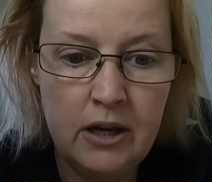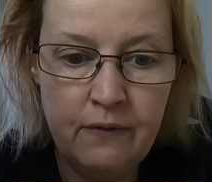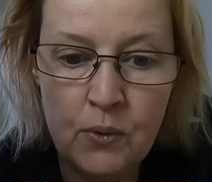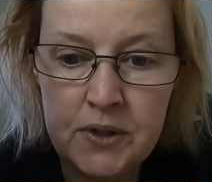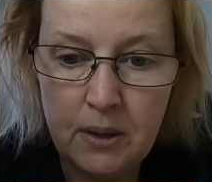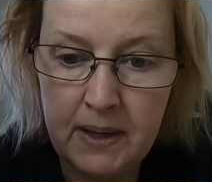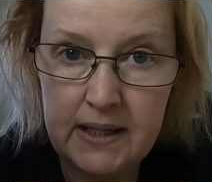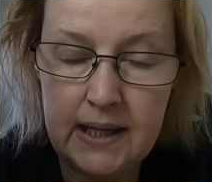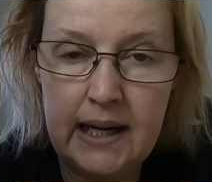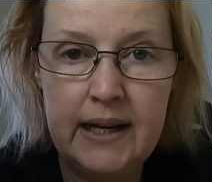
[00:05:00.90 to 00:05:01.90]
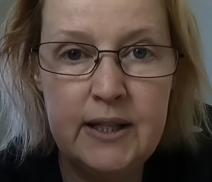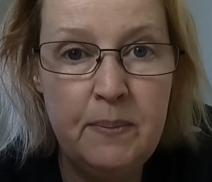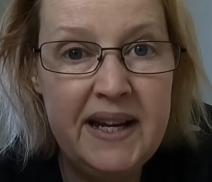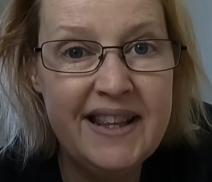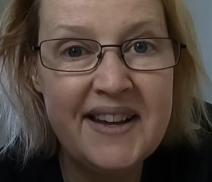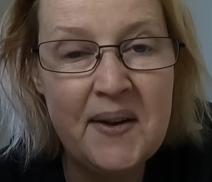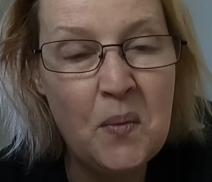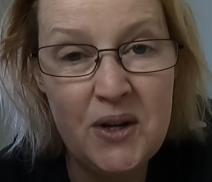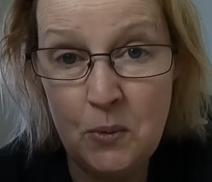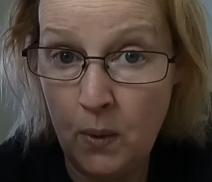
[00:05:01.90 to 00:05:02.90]
You've also made it clear to me that
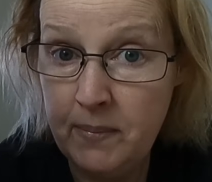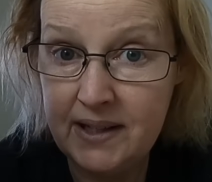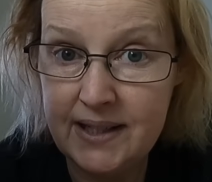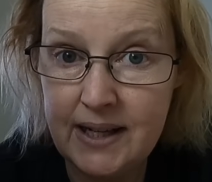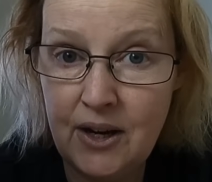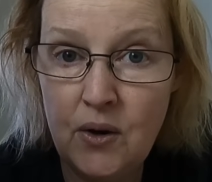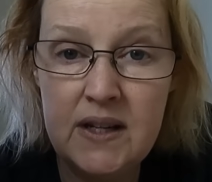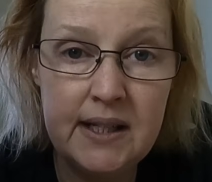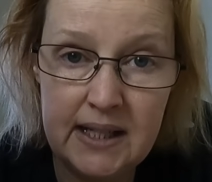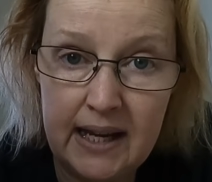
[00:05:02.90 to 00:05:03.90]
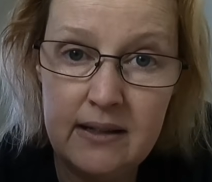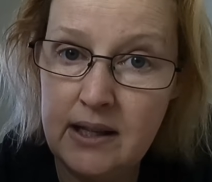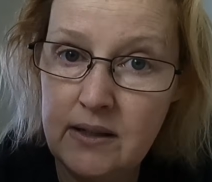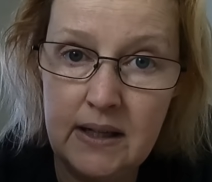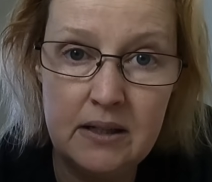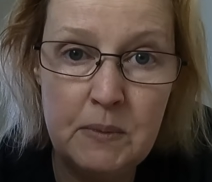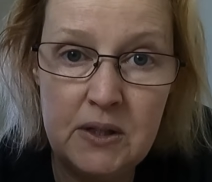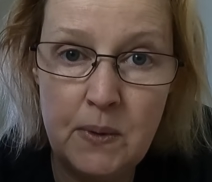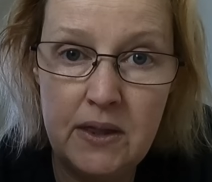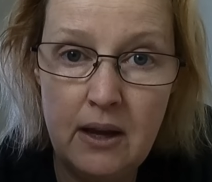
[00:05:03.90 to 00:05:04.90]
what you want me to do is attend the
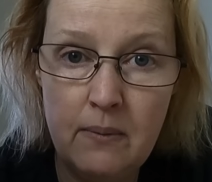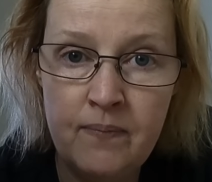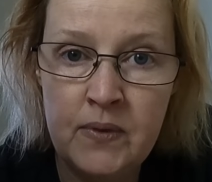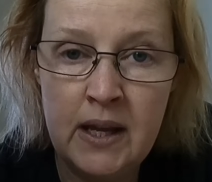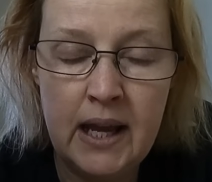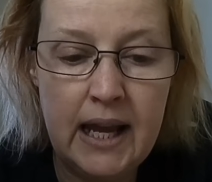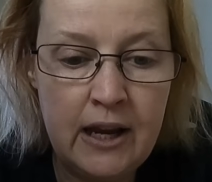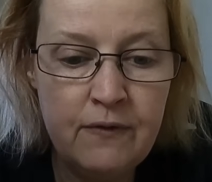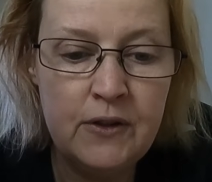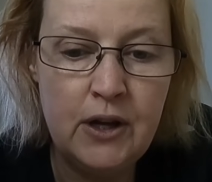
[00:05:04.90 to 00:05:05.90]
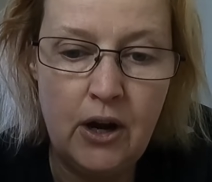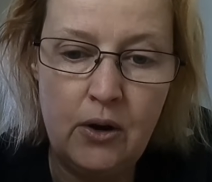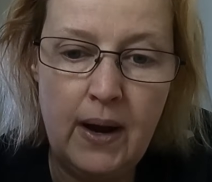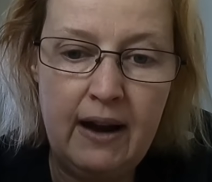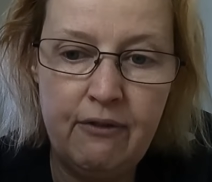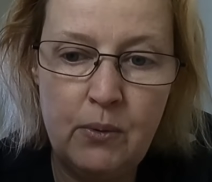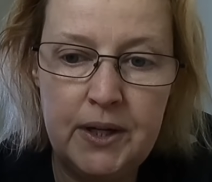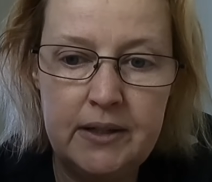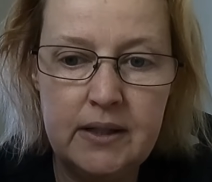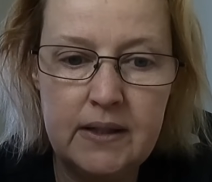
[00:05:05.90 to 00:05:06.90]
assessments with you. Even though
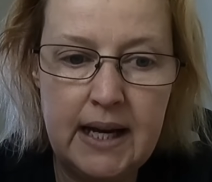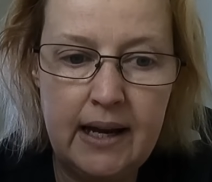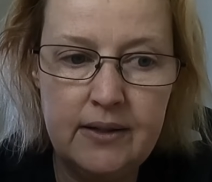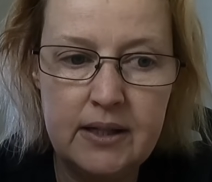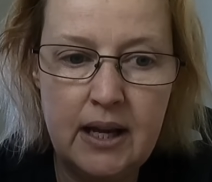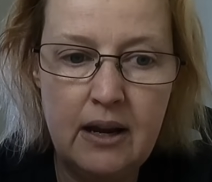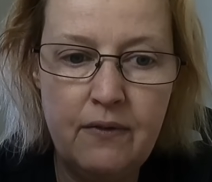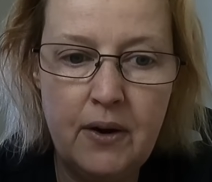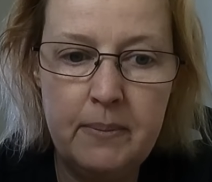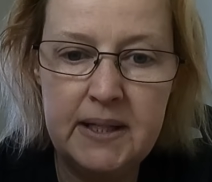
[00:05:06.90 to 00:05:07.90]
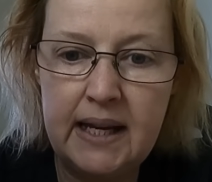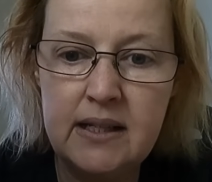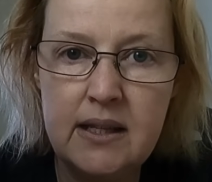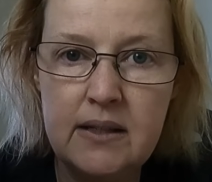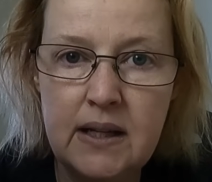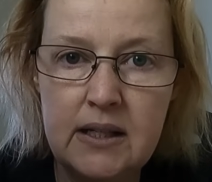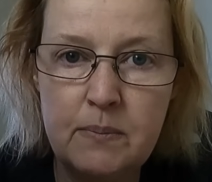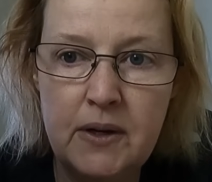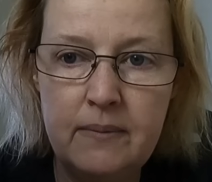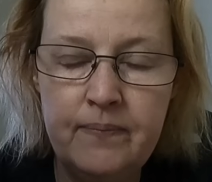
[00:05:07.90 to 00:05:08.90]
everyone understands that if I'm attending the
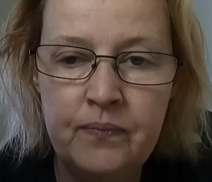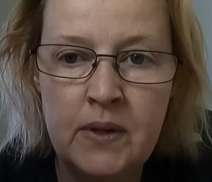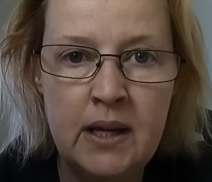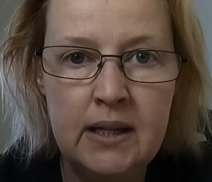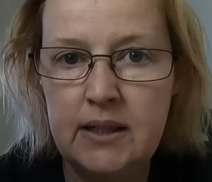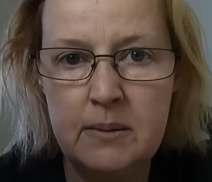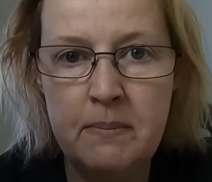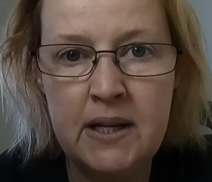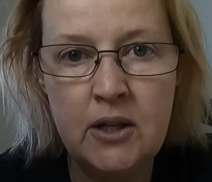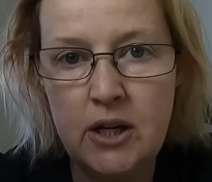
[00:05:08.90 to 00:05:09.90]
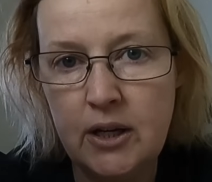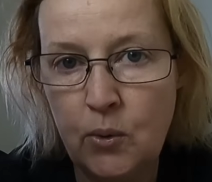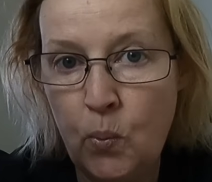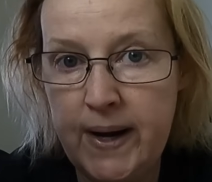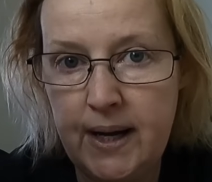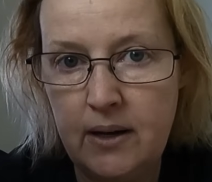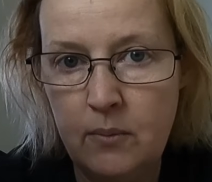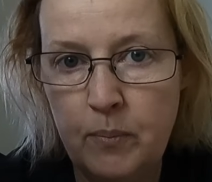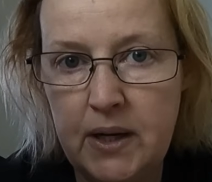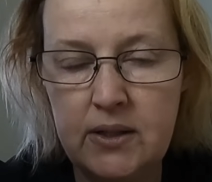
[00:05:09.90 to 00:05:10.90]
assessment, it doesn't mean that you're going to
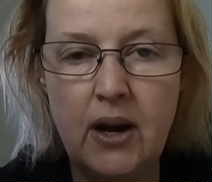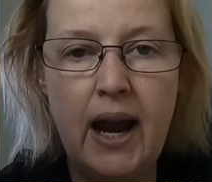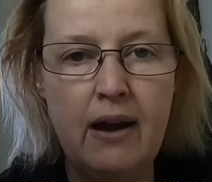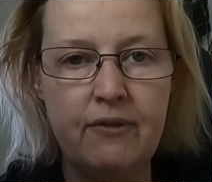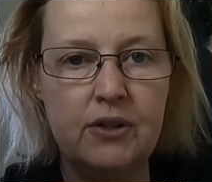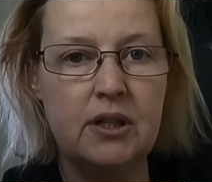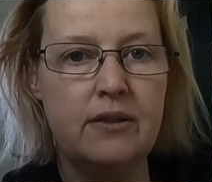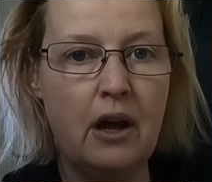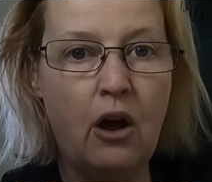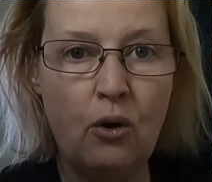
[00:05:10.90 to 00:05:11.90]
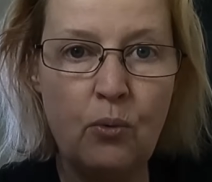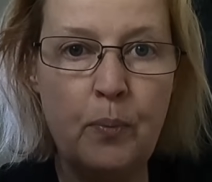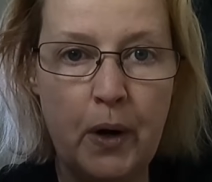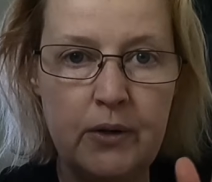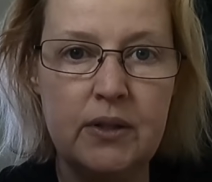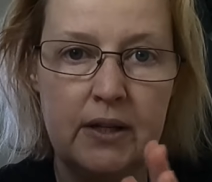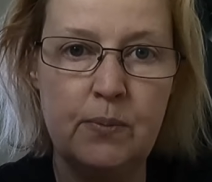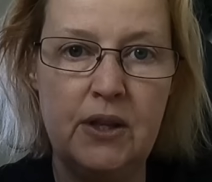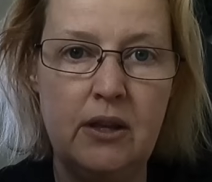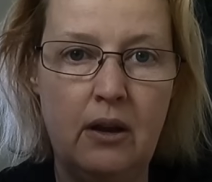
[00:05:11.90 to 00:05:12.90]
win because I haven't done the whole process
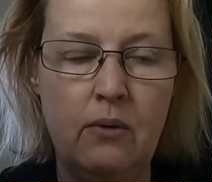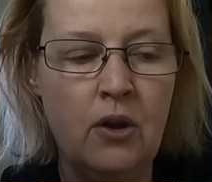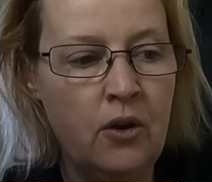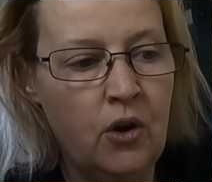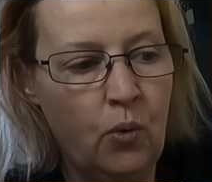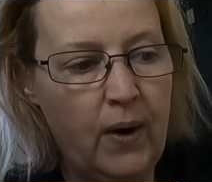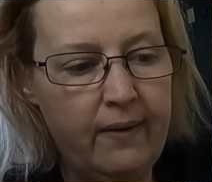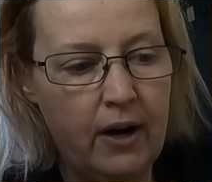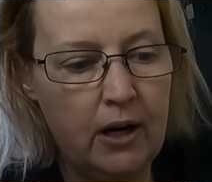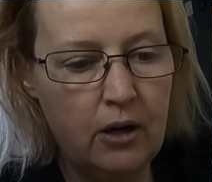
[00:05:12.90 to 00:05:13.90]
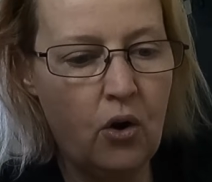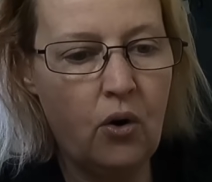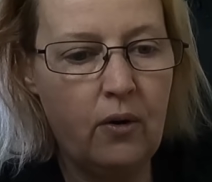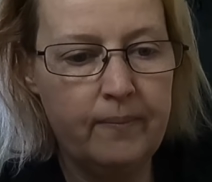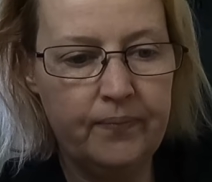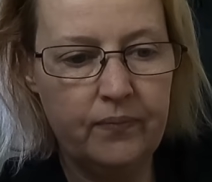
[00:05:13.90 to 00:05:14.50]
with you. Where I log